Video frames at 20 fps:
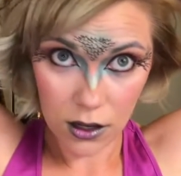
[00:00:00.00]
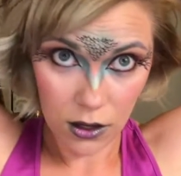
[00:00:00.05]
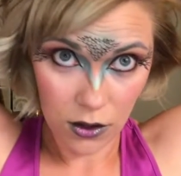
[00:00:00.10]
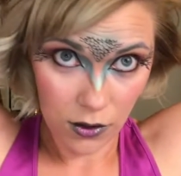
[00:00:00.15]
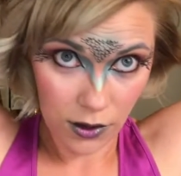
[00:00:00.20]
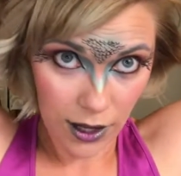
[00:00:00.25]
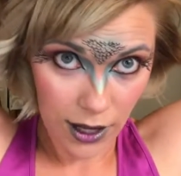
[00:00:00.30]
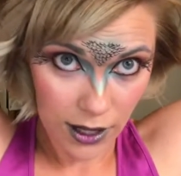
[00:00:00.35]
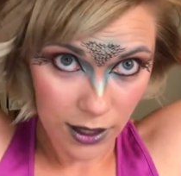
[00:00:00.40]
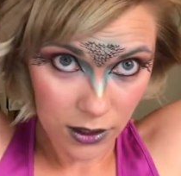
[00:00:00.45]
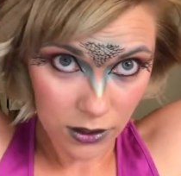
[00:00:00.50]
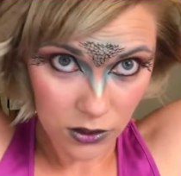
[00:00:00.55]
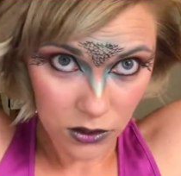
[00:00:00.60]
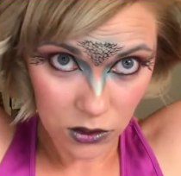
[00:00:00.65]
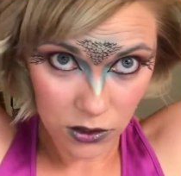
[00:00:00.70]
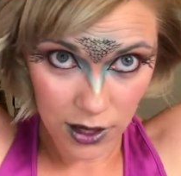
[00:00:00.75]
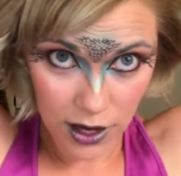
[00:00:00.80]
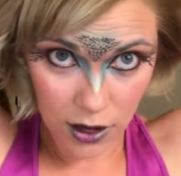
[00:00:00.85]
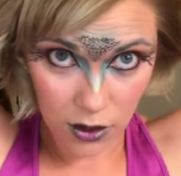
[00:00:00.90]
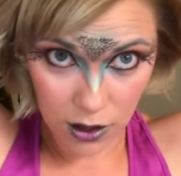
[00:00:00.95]
Okay,
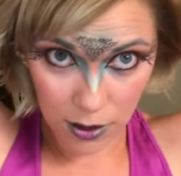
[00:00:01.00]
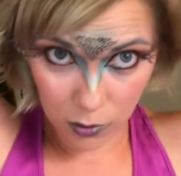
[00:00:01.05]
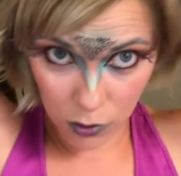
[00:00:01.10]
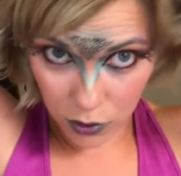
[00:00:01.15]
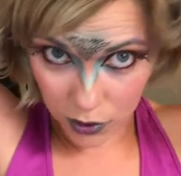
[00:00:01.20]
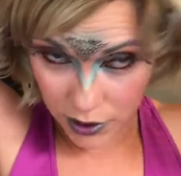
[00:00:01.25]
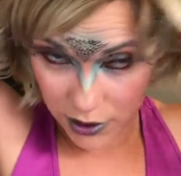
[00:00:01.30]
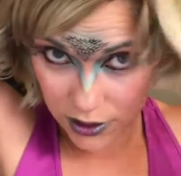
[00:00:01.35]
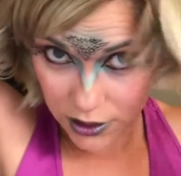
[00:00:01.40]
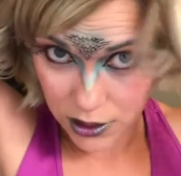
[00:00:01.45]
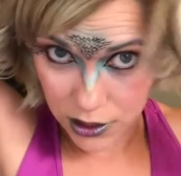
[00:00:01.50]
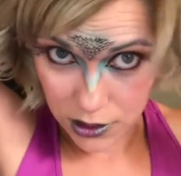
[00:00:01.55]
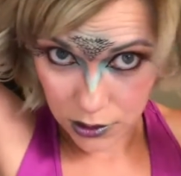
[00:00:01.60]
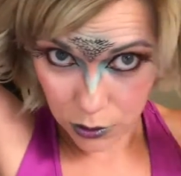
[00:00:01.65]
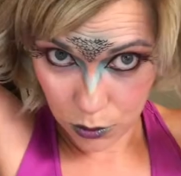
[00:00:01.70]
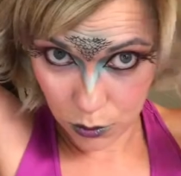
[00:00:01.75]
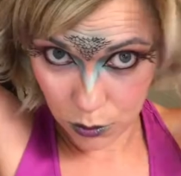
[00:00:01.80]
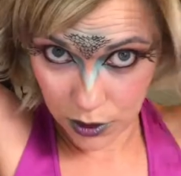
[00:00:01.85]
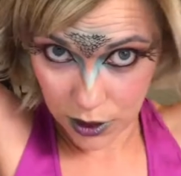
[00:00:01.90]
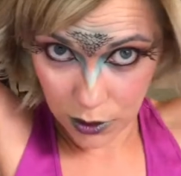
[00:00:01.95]
so now I'm going
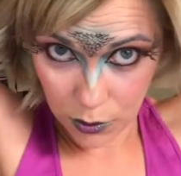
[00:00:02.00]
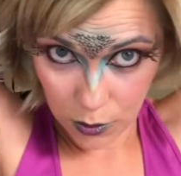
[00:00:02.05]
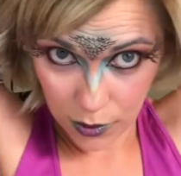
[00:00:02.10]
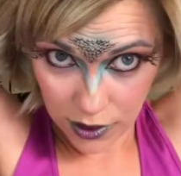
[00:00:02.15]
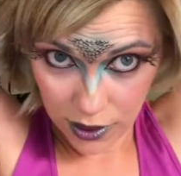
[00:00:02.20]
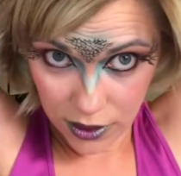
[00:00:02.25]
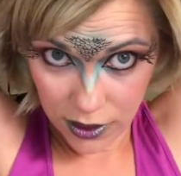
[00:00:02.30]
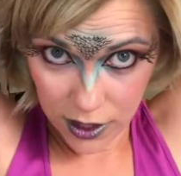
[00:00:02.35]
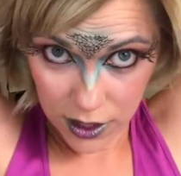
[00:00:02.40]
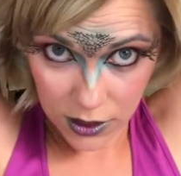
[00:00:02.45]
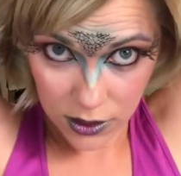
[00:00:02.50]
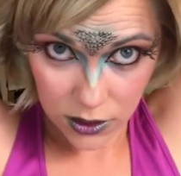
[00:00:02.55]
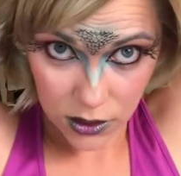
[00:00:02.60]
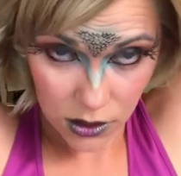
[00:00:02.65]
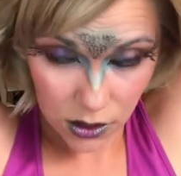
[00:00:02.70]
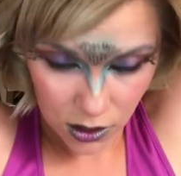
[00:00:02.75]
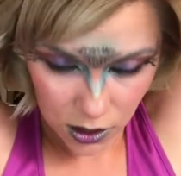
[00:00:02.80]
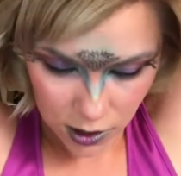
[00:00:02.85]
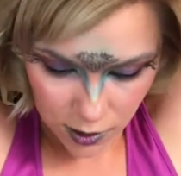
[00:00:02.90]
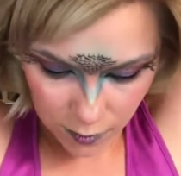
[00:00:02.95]
to work with this
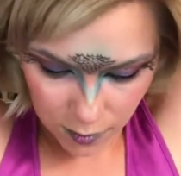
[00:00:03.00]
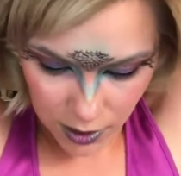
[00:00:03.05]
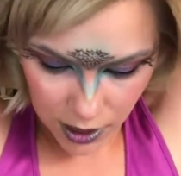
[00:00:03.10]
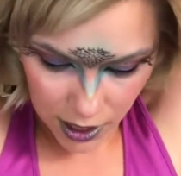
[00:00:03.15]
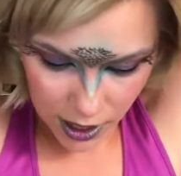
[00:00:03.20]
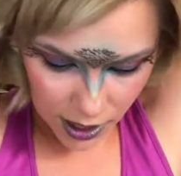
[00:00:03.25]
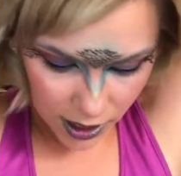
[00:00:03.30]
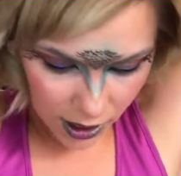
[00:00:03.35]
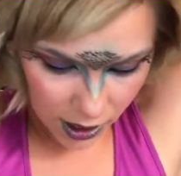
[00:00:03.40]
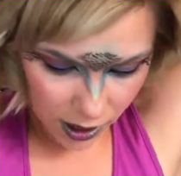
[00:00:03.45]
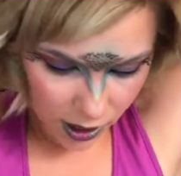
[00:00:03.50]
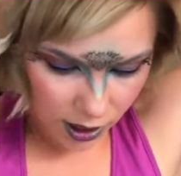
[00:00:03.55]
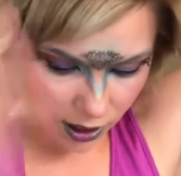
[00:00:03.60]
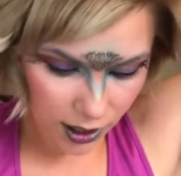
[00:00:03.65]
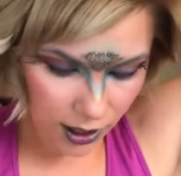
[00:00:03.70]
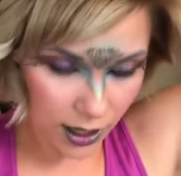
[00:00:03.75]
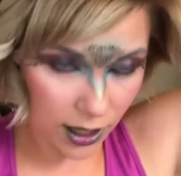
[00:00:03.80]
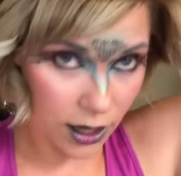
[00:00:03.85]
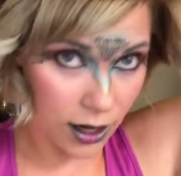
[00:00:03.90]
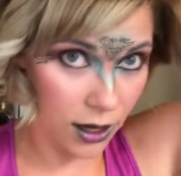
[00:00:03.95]
third of my
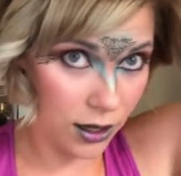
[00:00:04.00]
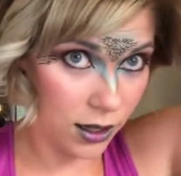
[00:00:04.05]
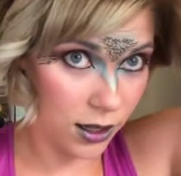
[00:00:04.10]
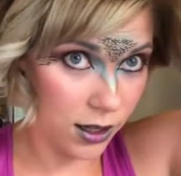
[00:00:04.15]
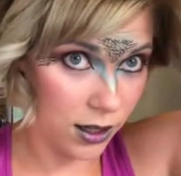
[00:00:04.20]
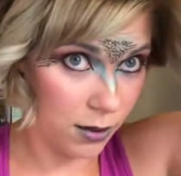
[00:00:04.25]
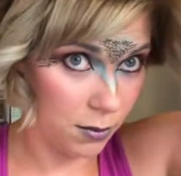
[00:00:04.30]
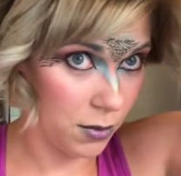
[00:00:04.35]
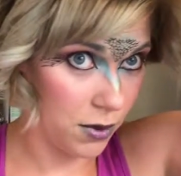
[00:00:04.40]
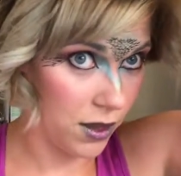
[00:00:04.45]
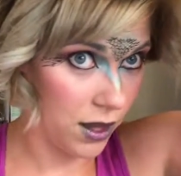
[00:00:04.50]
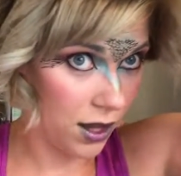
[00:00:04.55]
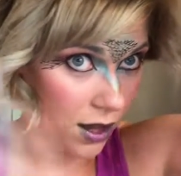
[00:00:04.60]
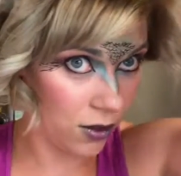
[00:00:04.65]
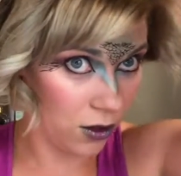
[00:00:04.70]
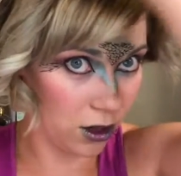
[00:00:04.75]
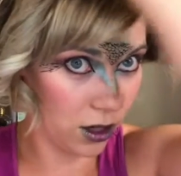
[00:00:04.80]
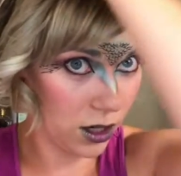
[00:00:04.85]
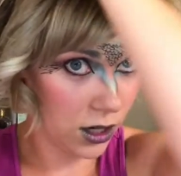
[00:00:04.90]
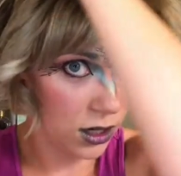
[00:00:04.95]
hair and clip the
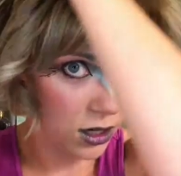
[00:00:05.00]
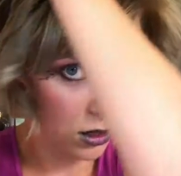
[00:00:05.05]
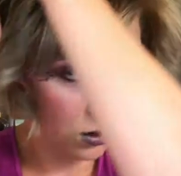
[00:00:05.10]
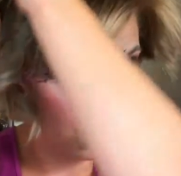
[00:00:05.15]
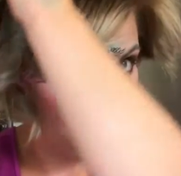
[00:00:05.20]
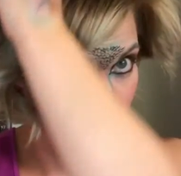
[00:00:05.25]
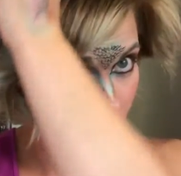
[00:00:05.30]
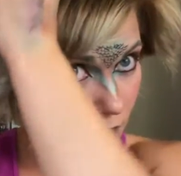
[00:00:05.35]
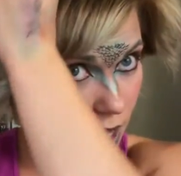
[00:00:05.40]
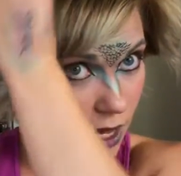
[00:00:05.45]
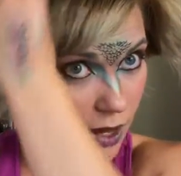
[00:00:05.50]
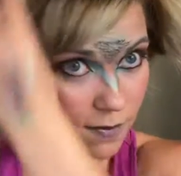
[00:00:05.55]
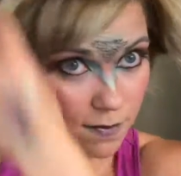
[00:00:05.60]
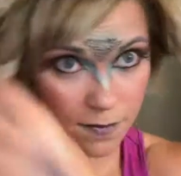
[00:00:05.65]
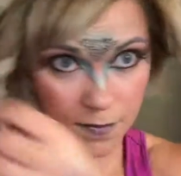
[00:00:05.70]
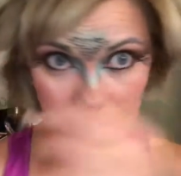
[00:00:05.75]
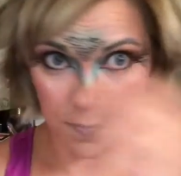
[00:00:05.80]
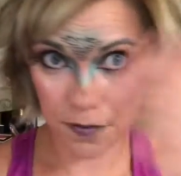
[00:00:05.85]
other away.